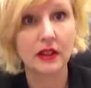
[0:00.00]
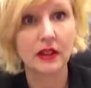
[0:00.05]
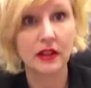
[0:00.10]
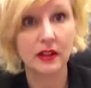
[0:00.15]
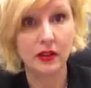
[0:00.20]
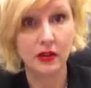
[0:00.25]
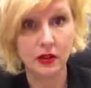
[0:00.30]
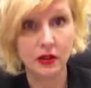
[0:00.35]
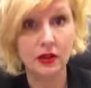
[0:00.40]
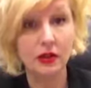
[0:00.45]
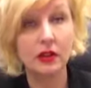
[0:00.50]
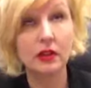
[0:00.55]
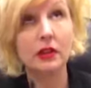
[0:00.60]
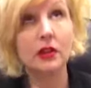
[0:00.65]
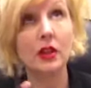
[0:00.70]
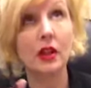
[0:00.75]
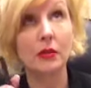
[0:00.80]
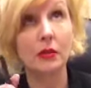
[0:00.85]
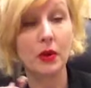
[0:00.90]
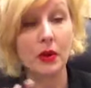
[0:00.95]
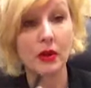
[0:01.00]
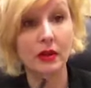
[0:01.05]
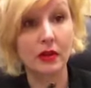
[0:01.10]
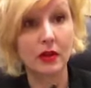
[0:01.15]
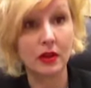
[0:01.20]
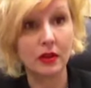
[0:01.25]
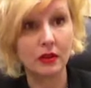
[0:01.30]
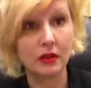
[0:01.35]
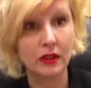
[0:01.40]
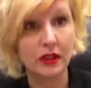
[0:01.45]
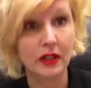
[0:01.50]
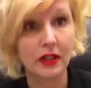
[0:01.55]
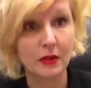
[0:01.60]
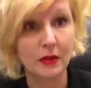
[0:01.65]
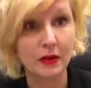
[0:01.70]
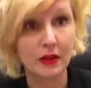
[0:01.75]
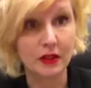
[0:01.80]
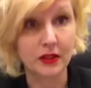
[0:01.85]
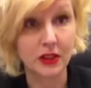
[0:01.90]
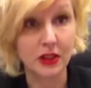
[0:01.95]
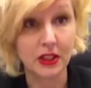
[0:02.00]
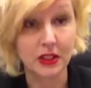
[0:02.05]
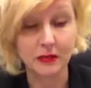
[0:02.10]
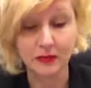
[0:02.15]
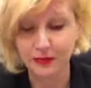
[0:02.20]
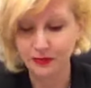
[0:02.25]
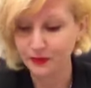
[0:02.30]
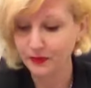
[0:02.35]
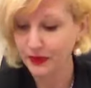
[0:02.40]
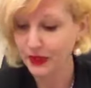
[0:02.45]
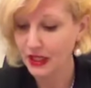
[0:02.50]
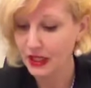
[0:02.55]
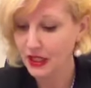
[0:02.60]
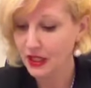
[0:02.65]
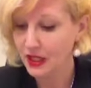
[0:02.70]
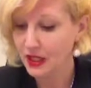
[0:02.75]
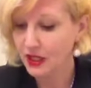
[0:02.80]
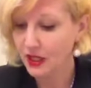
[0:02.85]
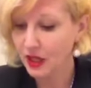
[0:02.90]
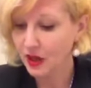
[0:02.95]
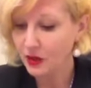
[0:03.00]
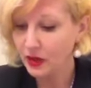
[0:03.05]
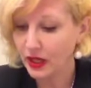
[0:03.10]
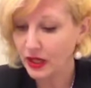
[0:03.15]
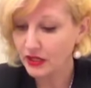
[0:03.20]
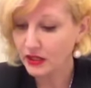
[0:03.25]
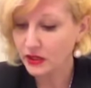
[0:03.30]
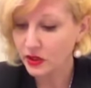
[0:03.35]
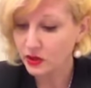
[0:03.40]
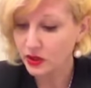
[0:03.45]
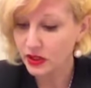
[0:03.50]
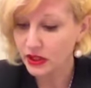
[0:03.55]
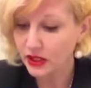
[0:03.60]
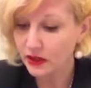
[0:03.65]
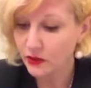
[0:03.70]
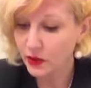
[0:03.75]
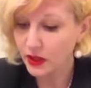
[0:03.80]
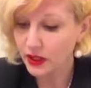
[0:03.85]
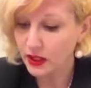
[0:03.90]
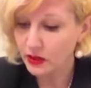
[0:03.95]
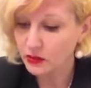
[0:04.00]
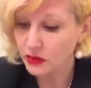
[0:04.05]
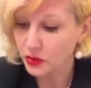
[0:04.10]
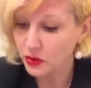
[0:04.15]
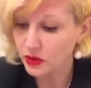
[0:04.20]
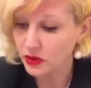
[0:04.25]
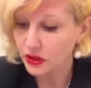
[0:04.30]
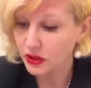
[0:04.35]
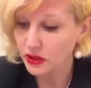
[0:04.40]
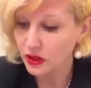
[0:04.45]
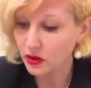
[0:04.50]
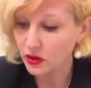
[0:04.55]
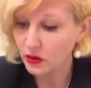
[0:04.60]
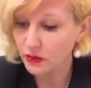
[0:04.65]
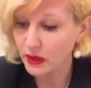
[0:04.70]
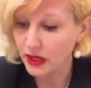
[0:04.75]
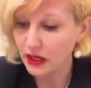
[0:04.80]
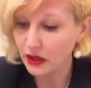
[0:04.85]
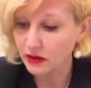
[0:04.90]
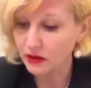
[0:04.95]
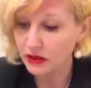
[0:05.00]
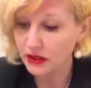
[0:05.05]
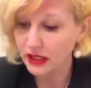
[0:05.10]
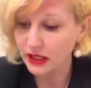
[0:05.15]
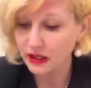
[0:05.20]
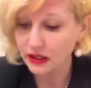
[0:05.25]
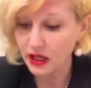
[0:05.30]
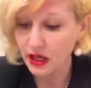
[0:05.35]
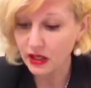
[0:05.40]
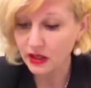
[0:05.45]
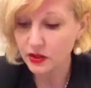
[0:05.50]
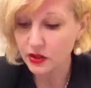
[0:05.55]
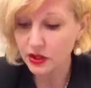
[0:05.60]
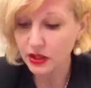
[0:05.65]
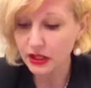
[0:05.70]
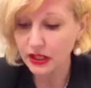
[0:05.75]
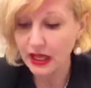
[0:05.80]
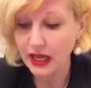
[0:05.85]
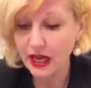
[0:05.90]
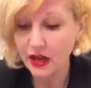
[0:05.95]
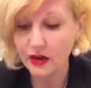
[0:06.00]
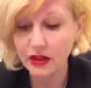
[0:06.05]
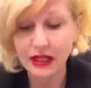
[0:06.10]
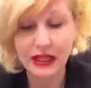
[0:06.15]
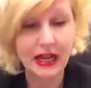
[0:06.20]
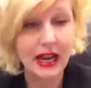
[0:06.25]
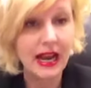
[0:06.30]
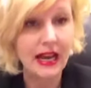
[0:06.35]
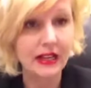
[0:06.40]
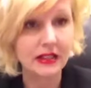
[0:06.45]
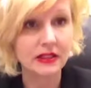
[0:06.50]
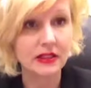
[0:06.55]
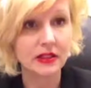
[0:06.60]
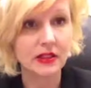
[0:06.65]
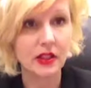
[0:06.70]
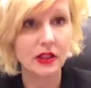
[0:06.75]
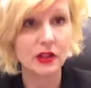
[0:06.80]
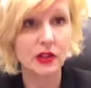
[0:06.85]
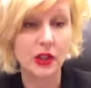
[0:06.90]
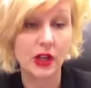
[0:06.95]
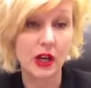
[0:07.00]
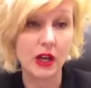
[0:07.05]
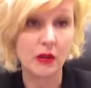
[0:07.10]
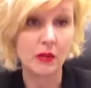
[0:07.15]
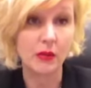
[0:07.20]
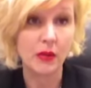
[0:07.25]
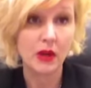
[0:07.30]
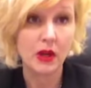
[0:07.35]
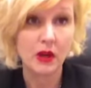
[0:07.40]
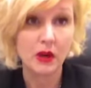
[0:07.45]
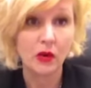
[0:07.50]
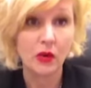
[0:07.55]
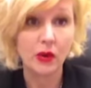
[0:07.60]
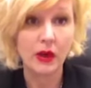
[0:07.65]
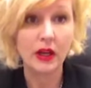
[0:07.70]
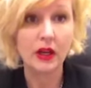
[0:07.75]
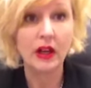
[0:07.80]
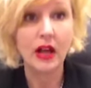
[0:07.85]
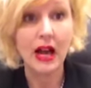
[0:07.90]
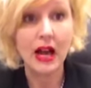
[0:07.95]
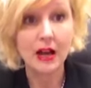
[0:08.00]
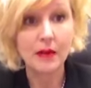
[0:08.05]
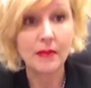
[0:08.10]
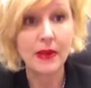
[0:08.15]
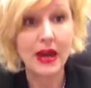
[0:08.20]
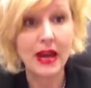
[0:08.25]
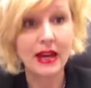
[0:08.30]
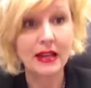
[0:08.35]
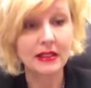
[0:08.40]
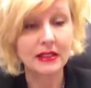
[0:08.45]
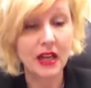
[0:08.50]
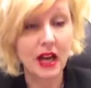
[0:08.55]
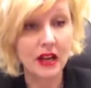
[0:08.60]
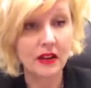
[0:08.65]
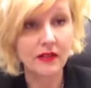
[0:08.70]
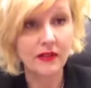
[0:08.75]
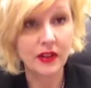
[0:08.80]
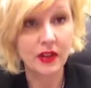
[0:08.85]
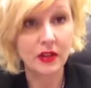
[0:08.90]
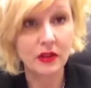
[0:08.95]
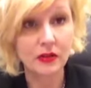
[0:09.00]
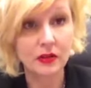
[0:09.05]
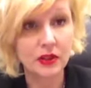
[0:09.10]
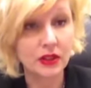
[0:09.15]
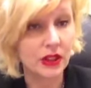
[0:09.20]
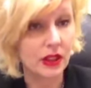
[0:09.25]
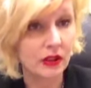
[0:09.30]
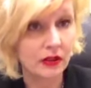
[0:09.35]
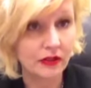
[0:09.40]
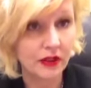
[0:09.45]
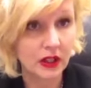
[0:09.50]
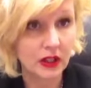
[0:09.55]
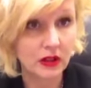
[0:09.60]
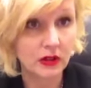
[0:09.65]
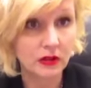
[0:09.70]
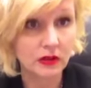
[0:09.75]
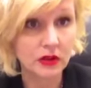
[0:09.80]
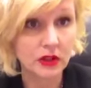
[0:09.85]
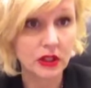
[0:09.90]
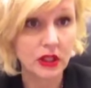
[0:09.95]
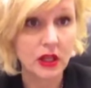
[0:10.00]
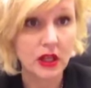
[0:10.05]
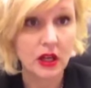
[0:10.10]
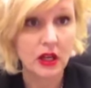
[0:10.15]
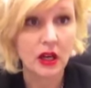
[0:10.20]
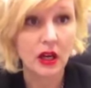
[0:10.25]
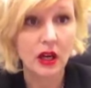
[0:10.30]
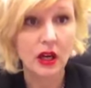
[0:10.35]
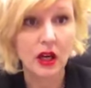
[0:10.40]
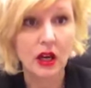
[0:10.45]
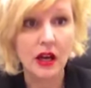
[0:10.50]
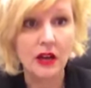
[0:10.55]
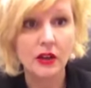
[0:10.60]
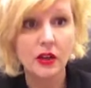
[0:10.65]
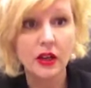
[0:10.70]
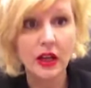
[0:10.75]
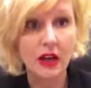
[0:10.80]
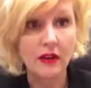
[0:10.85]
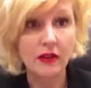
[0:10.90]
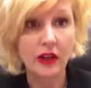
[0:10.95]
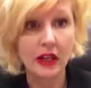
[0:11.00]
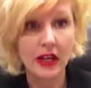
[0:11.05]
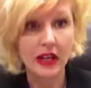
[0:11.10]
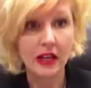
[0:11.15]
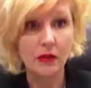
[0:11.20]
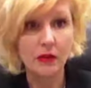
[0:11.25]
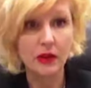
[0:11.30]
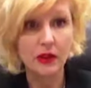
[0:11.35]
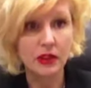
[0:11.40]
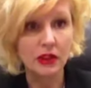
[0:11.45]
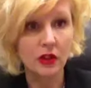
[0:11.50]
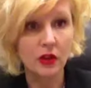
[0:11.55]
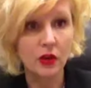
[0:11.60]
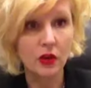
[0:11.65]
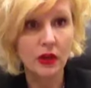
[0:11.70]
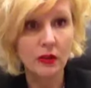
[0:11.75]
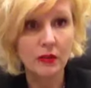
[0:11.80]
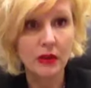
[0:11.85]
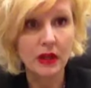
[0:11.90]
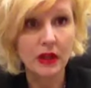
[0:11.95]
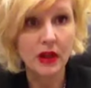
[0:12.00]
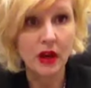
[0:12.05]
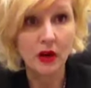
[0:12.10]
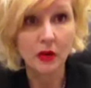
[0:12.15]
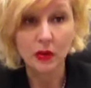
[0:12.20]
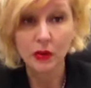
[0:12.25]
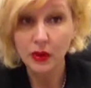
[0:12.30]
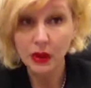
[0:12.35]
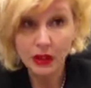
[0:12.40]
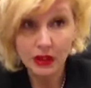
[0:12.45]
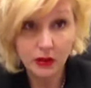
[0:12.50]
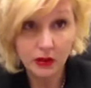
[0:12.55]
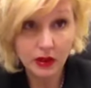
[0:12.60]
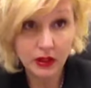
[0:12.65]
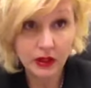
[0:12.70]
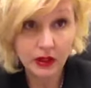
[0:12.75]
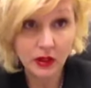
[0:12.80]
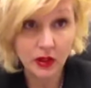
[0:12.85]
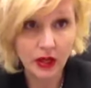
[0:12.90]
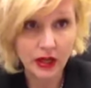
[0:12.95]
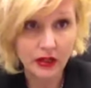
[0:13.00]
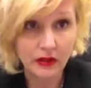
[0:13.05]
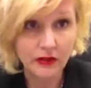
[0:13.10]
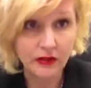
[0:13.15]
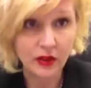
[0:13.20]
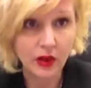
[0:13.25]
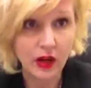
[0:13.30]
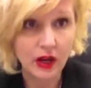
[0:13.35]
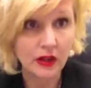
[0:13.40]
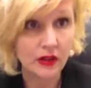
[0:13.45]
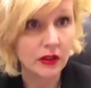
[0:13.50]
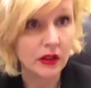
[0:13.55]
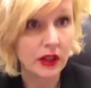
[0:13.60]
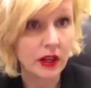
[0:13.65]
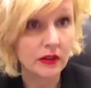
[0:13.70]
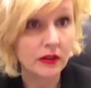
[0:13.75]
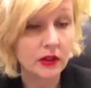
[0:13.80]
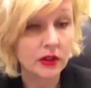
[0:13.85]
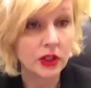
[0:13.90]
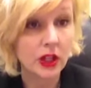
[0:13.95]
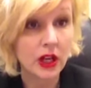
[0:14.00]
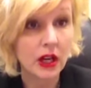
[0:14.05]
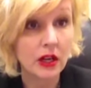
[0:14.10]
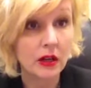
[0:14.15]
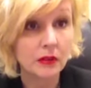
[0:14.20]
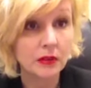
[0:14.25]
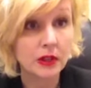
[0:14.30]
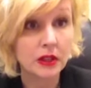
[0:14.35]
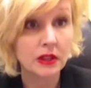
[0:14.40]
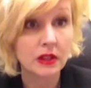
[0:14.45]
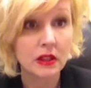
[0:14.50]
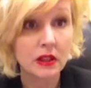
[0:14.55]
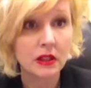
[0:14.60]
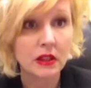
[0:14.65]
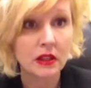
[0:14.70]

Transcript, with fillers: And you're doing a good job, Parker, holding camera. Looks good. Okay, so Steve Williams wants to know about technology and how it enhances our job. Well, iPads, iPhones, cell phones, uh, undercover cameras and equipment are really, really great for undercover jobs.